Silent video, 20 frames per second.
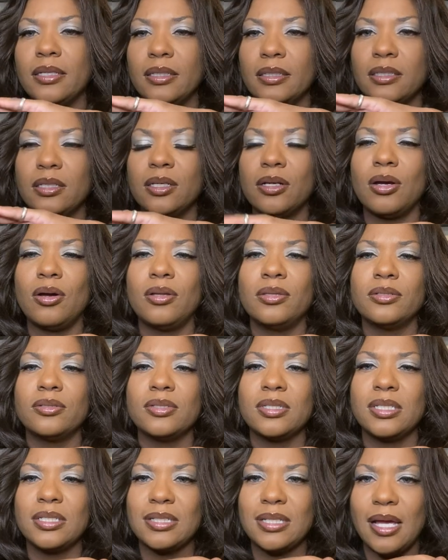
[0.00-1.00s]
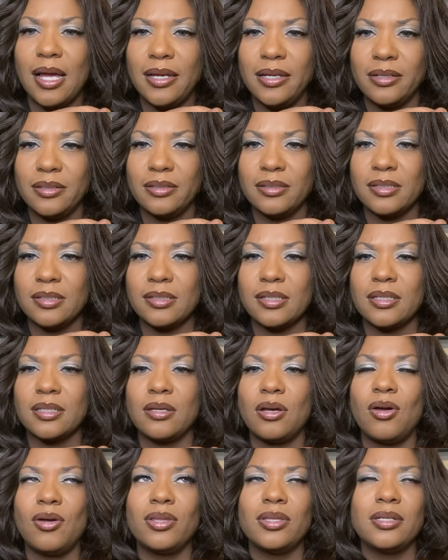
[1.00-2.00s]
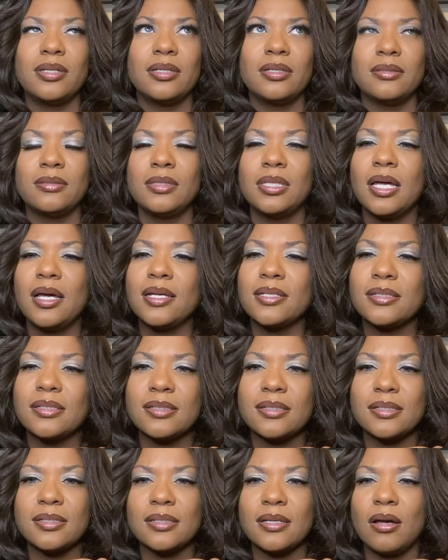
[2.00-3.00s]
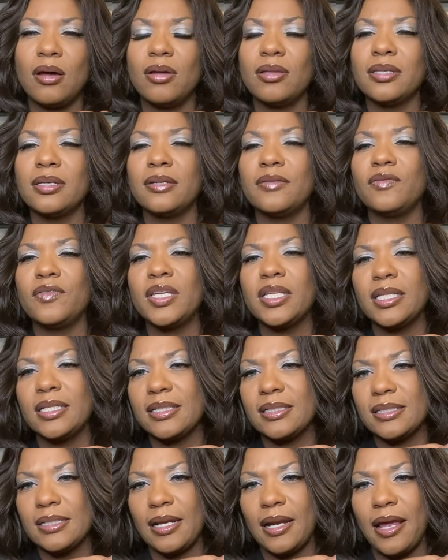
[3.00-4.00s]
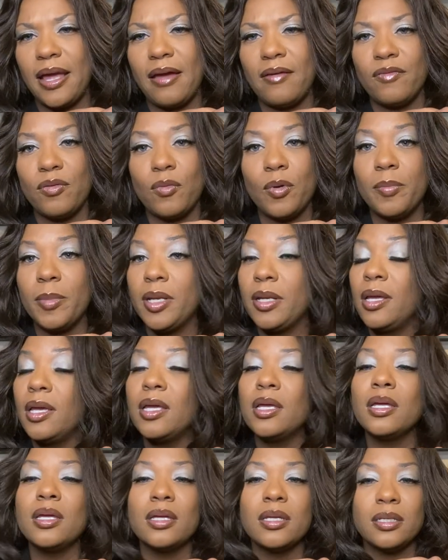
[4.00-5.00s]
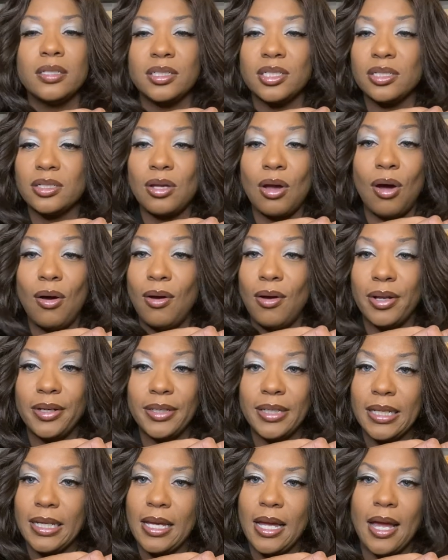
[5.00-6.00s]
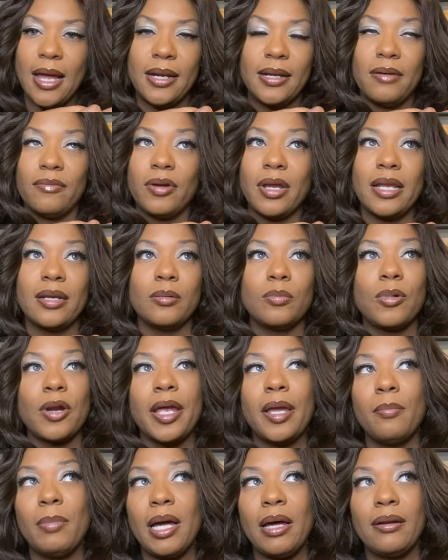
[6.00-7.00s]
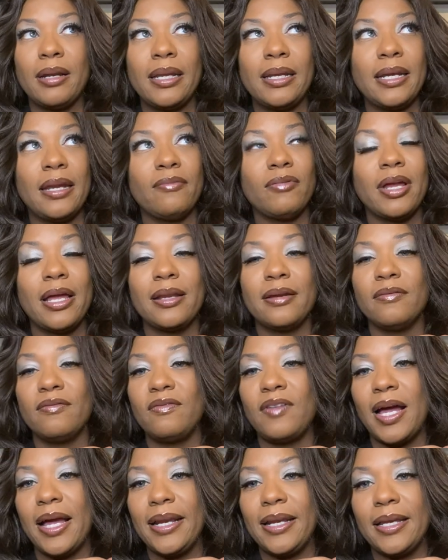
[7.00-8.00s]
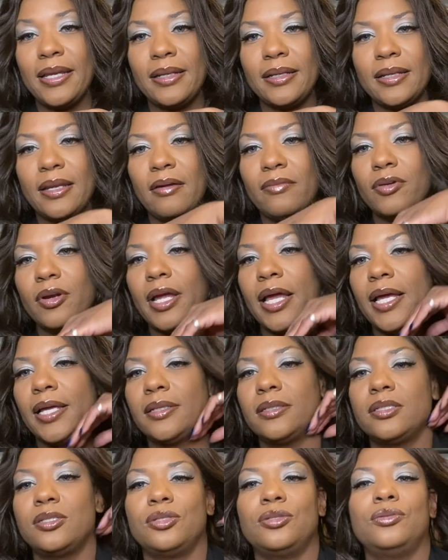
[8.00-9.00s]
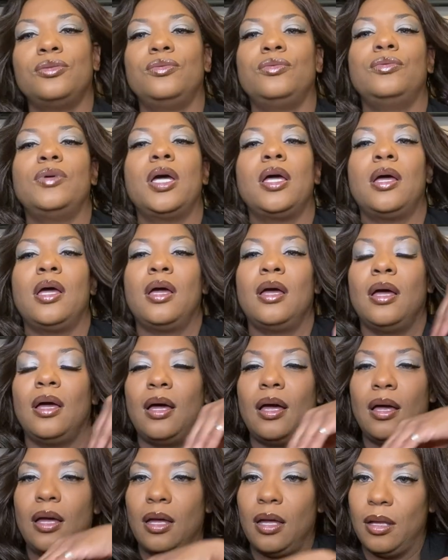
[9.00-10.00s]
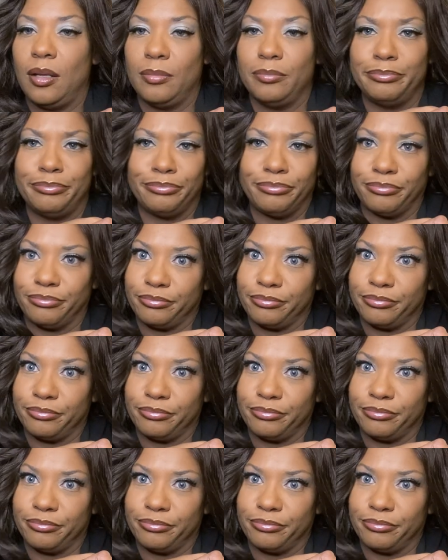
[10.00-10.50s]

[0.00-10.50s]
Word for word: took all those desires, all the lusts, all the feelings that I have for women, just gone. I never had to pray about it, never had to fight it, never had to um,